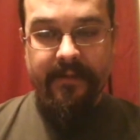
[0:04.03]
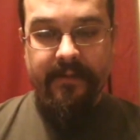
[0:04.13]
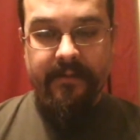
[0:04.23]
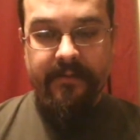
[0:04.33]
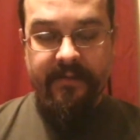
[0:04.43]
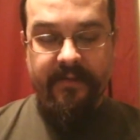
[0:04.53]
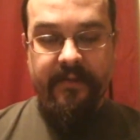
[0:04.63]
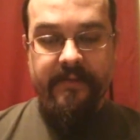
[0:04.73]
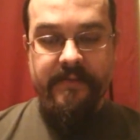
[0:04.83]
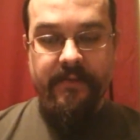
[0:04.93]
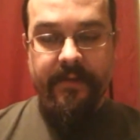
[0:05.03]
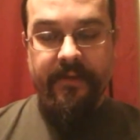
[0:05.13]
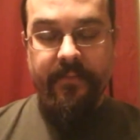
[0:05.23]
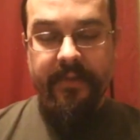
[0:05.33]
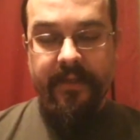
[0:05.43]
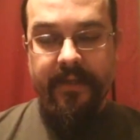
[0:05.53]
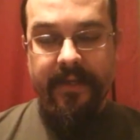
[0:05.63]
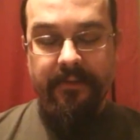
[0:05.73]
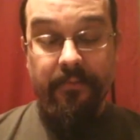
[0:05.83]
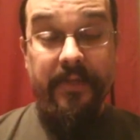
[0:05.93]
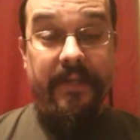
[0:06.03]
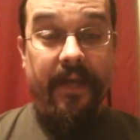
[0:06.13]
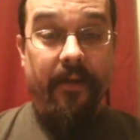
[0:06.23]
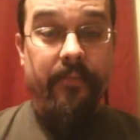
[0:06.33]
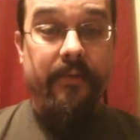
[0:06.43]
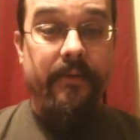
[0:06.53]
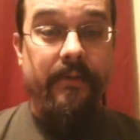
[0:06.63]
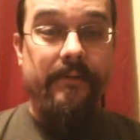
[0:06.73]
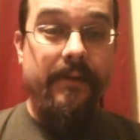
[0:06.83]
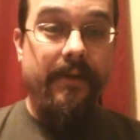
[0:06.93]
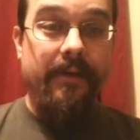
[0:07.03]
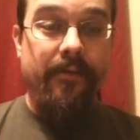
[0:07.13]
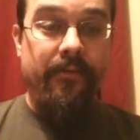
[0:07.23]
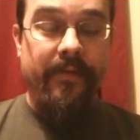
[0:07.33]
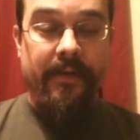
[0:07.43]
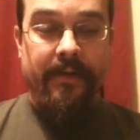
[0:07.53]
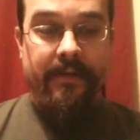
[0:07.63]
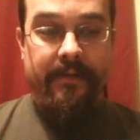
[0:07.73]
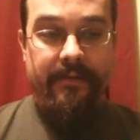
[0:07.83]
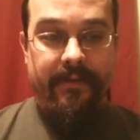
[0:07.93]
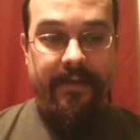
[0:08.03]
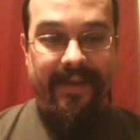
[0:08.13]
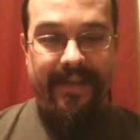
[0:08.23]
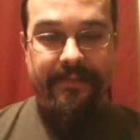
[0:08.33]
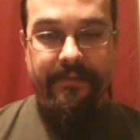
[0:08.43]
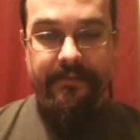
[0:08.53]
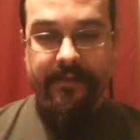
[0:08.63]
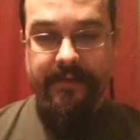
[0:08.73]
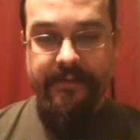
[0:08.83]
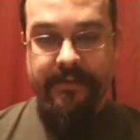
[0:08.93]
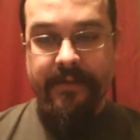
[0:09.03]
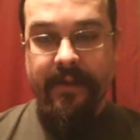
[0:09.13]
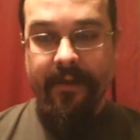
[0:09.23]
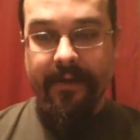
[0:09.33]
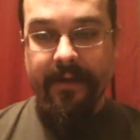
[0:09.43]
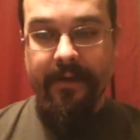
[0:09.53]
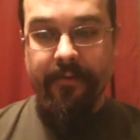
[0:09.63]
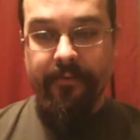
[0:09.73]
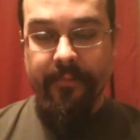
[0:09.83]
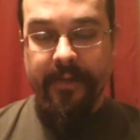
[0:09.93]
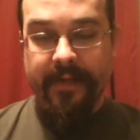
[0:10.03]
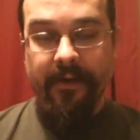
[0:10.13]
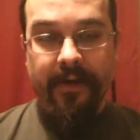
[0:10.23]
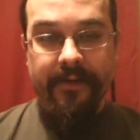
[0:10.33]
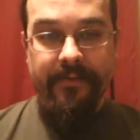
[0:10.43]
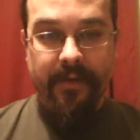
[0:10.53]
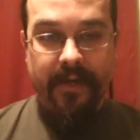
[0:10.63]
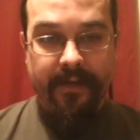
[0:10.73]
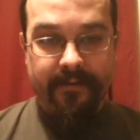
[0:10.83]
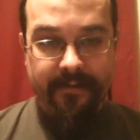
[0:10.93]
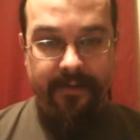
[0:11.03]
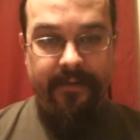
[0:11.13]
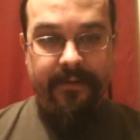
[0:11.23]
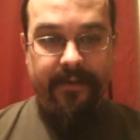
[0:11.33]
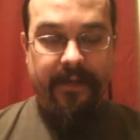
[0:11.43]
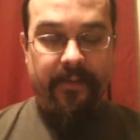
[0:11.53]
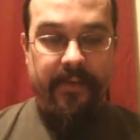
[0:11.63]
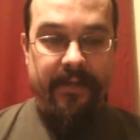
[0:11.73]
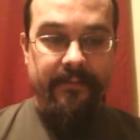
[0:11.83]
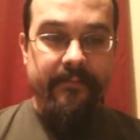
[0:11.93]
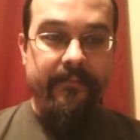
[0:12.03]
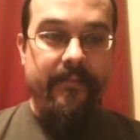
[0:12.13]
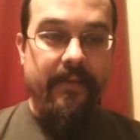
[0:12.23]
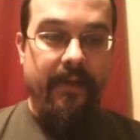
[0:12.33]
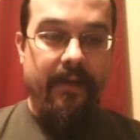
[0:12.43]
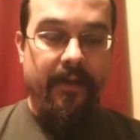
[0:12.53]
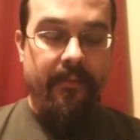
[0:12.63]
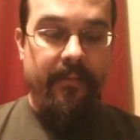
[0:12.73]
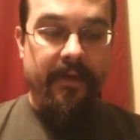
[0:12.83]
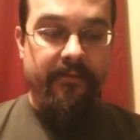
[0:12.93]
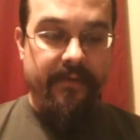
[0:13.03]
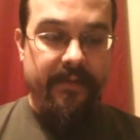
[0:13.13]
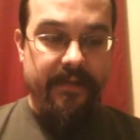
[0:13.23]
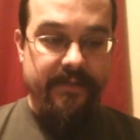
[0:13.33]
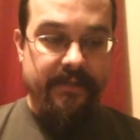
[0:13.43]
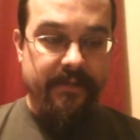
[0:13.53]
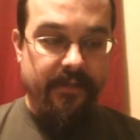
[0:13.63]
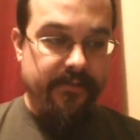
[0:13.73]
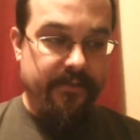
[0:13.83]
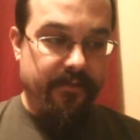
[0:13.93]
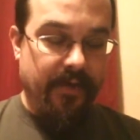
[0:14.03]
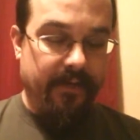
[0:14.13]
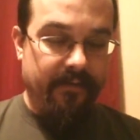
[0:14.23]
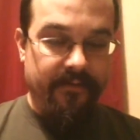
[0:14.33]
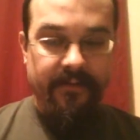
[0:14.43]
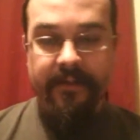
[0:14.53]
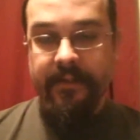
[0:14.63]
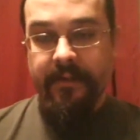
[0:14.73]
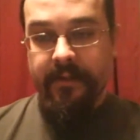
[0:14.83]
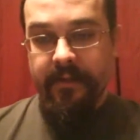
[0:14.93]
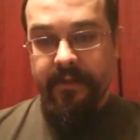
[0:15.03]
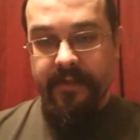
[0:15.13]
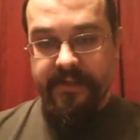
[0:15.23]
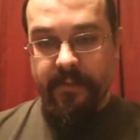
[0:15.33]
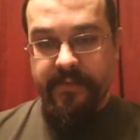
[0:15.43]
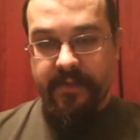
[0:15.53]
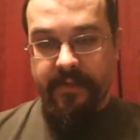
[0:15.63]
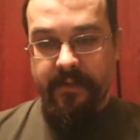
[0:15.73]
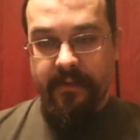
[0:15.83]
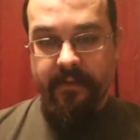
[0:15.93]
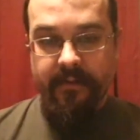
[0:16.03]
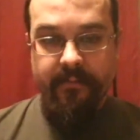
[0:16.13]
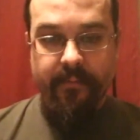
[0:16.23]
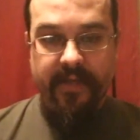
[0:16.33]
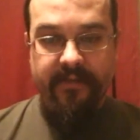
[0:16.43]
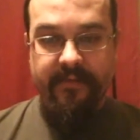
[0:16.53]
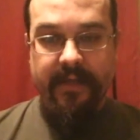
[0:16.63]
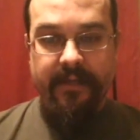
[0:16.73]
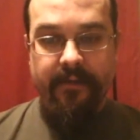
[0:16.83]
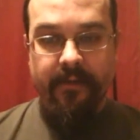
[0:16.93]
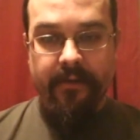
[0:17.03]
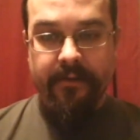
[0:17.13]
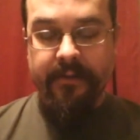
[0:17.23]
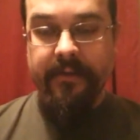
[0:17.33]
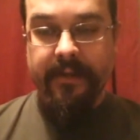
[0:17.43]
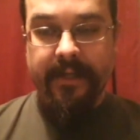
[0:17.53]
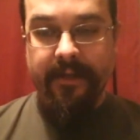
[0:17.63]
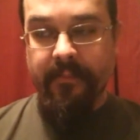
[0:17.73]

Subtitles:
This is going to be a recap of the 8th session of my On the Rise campaign, my 5th edition Dungeons and Dragons Egyptian based analog game.